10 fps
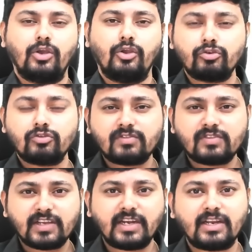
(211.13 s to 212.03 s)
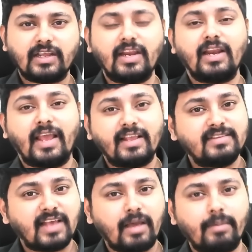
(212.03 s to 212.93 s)
you should sit in
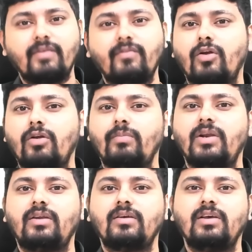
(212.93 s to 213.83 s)
exam environment